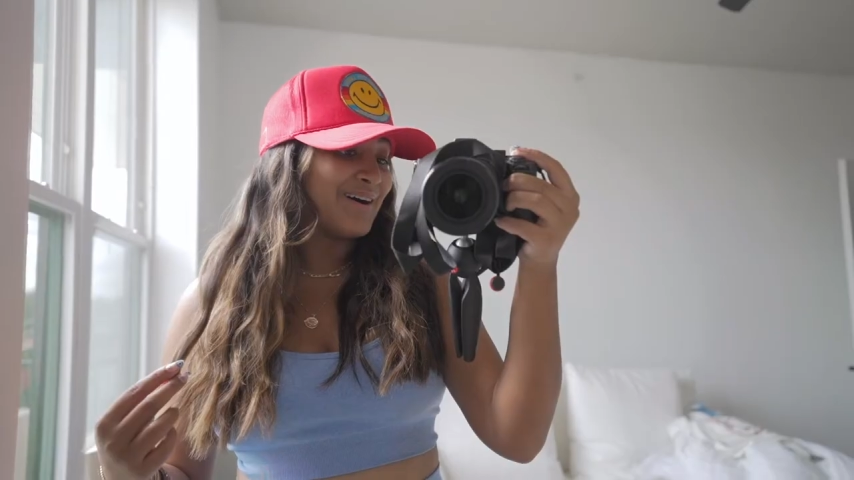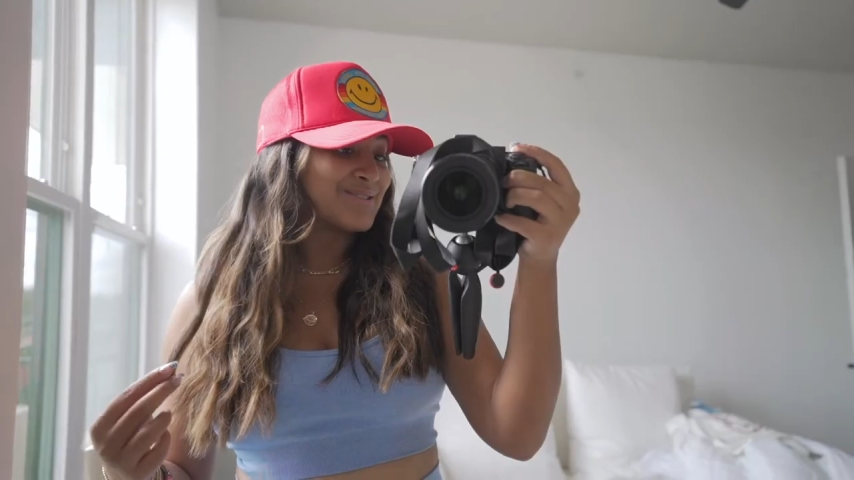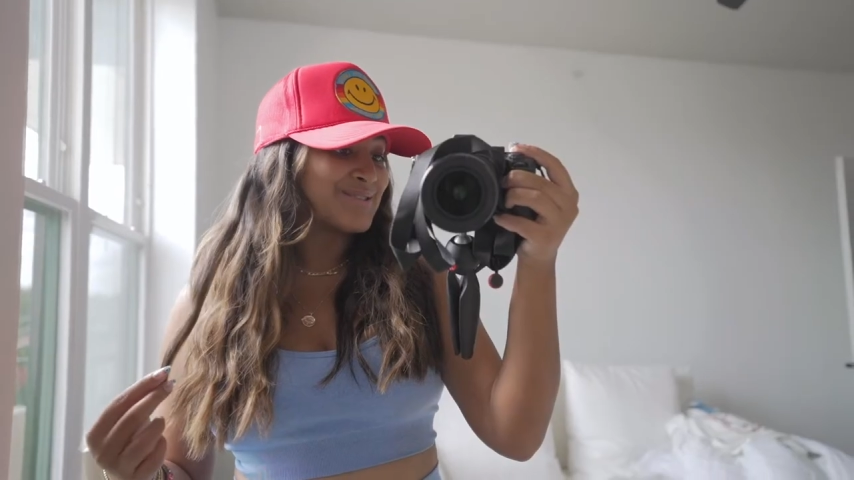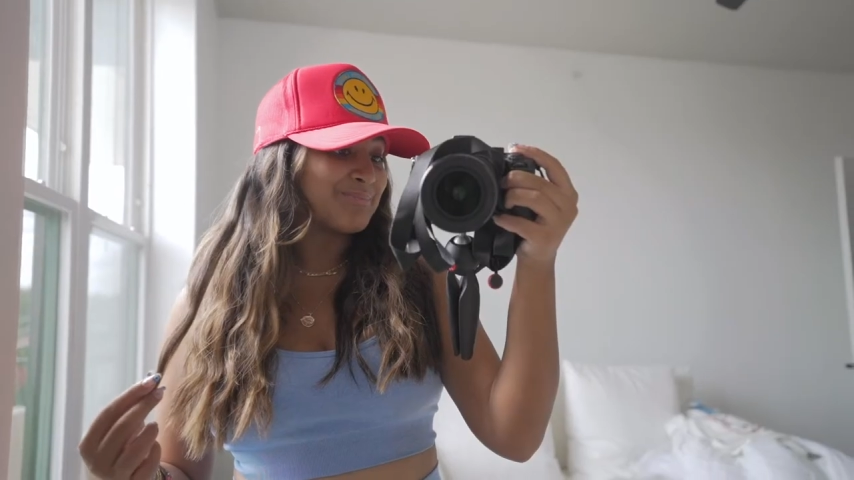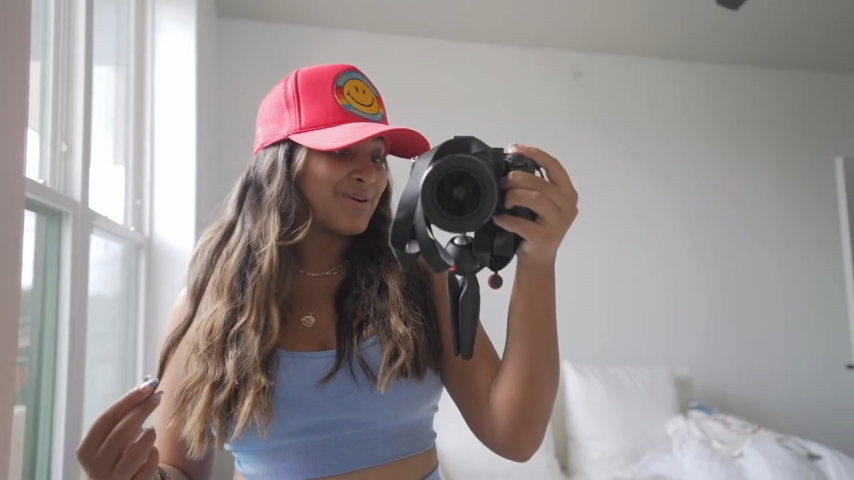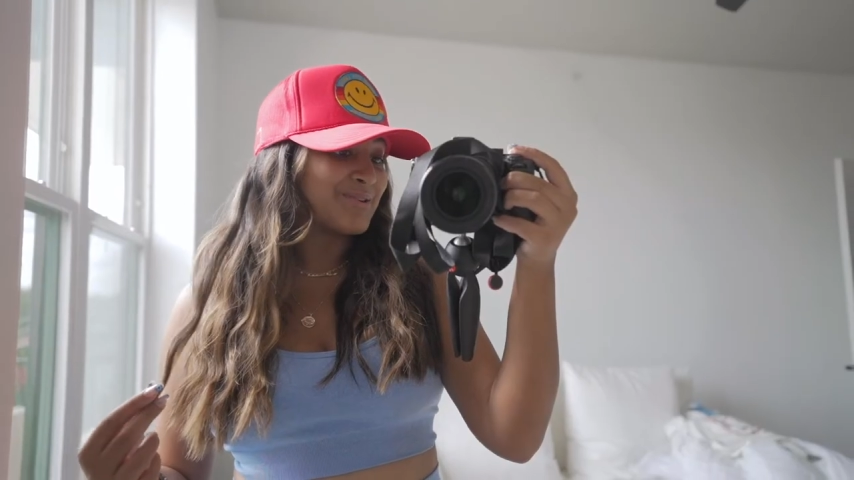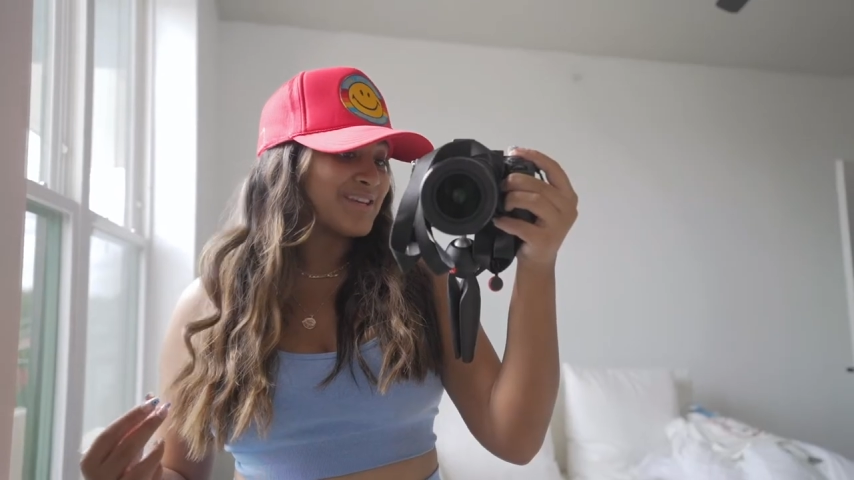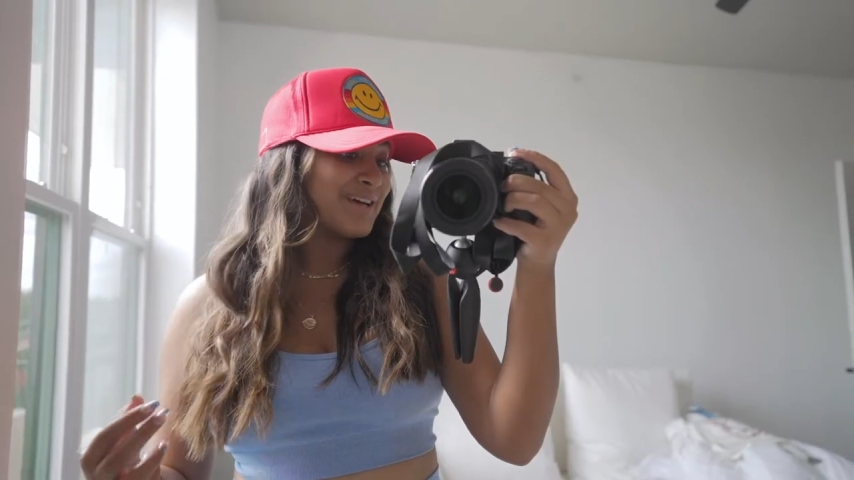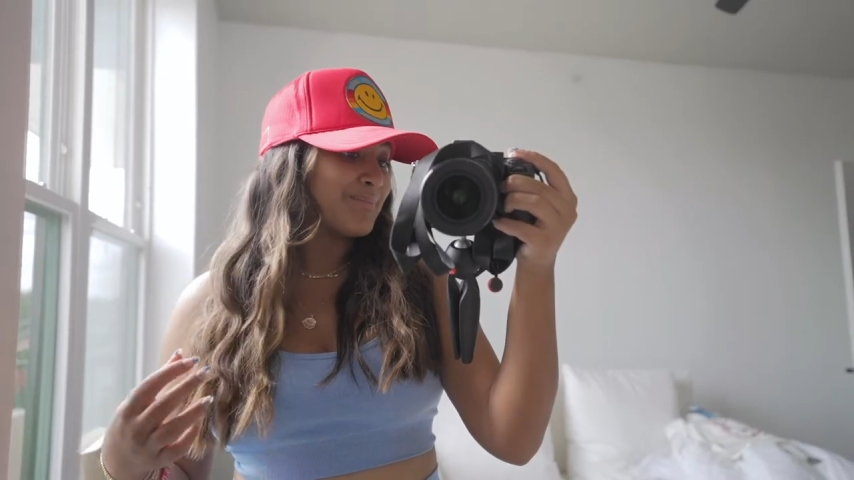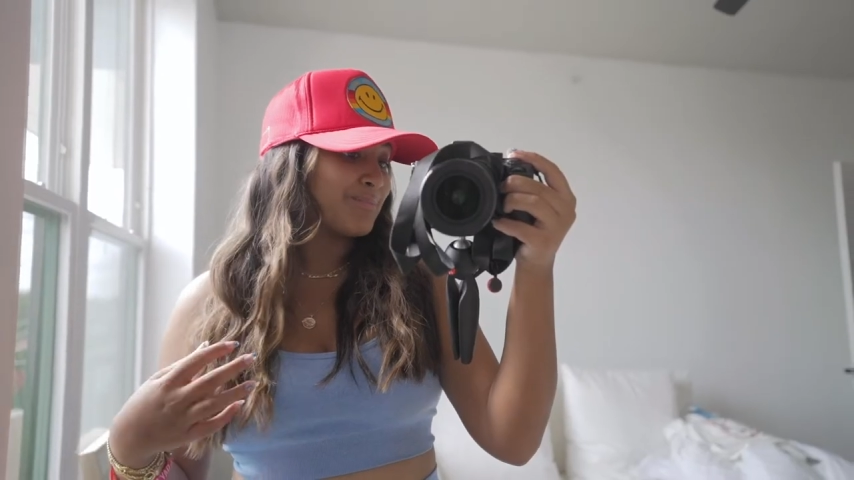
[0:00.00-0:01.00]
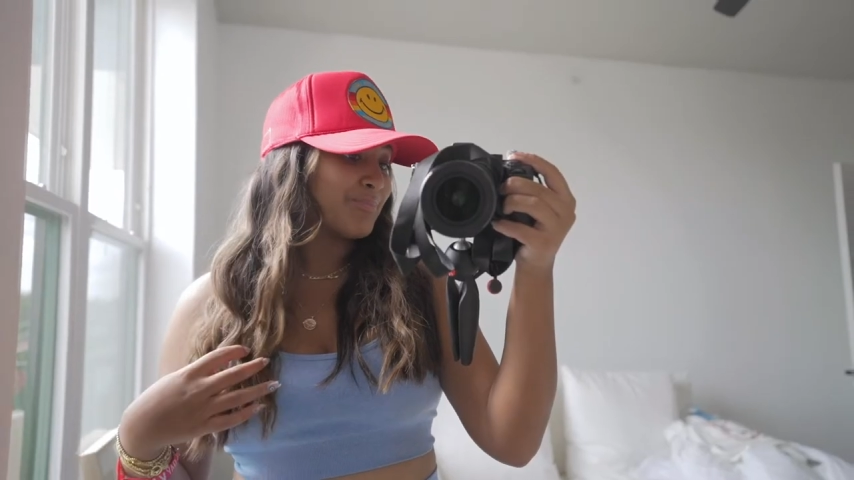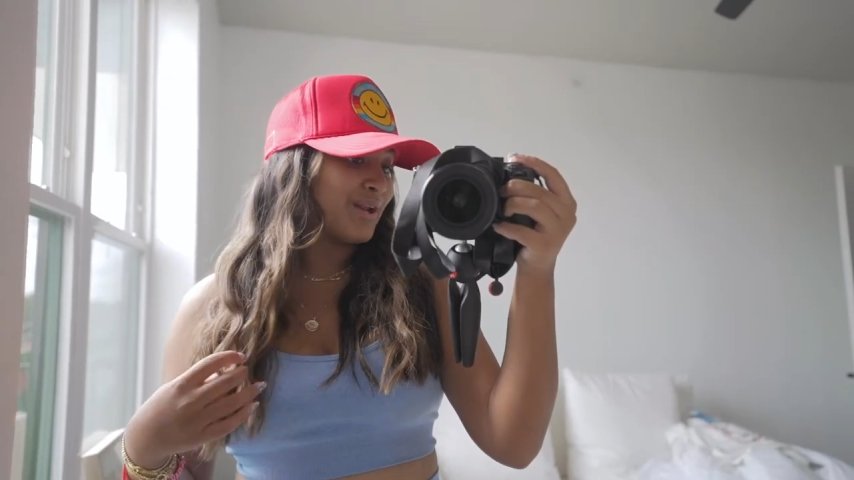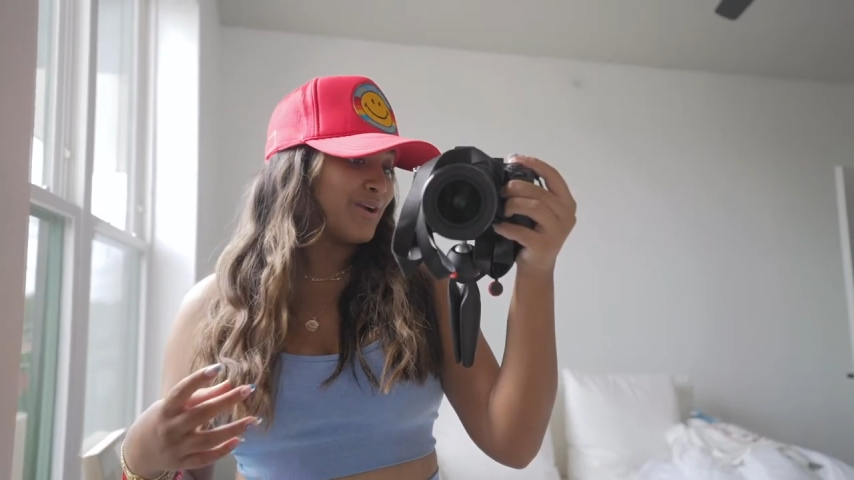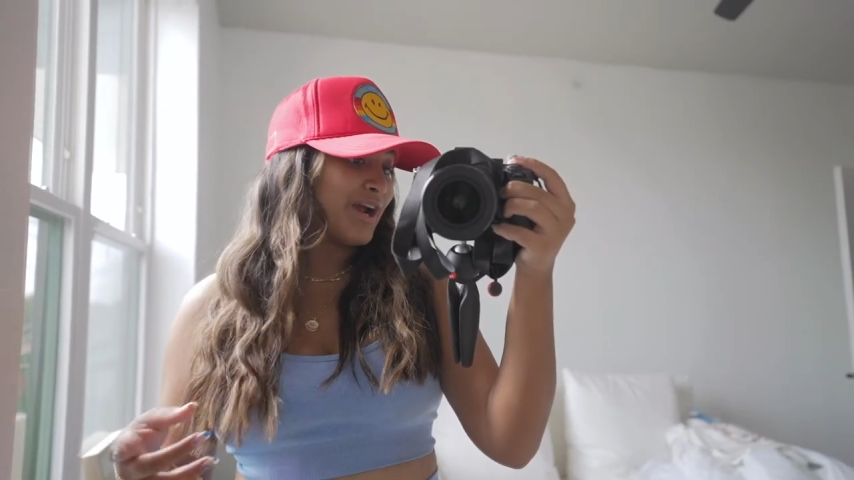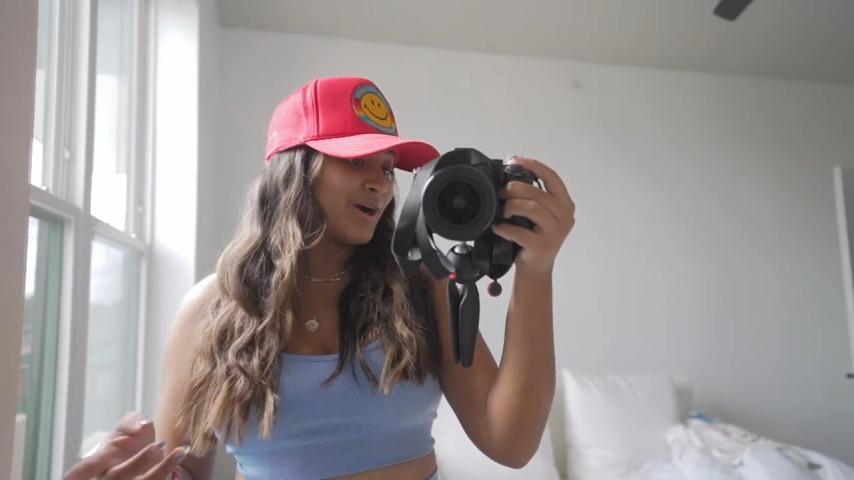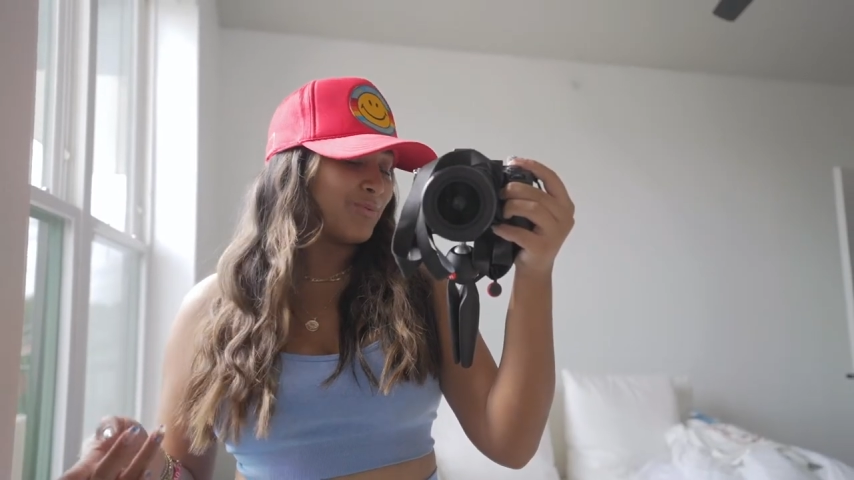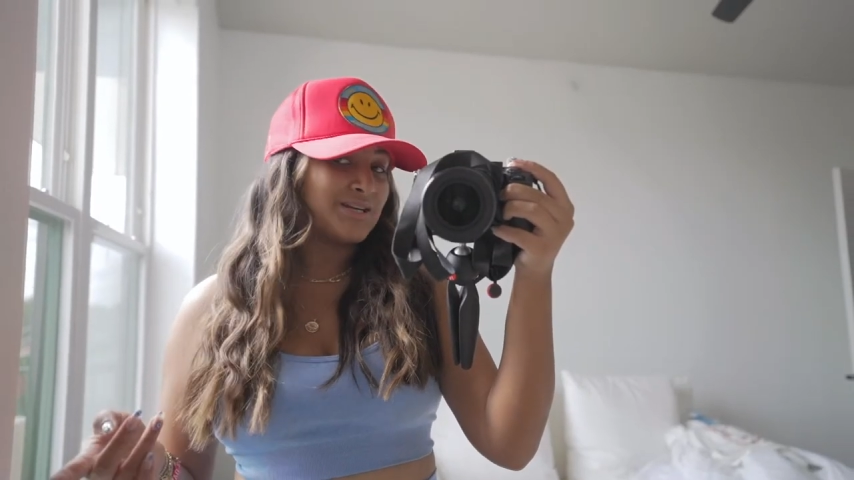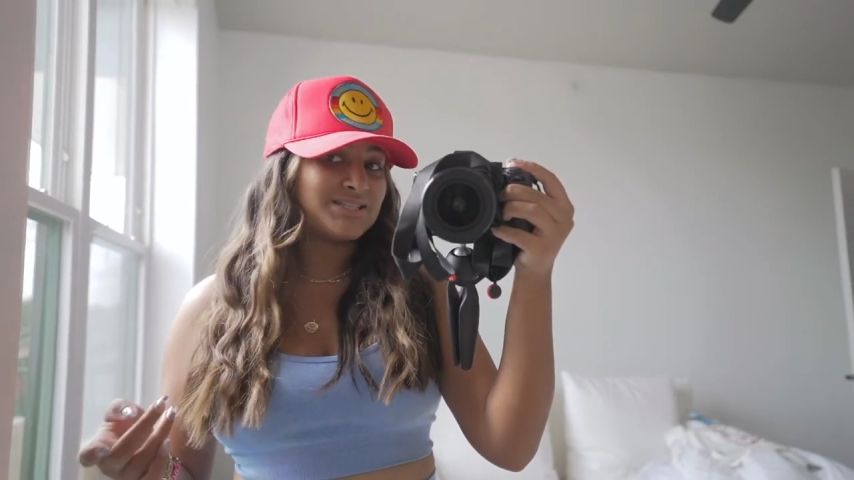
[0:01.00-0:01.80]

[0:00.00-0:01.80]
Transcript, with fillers: Also, pro tip, braid your hair one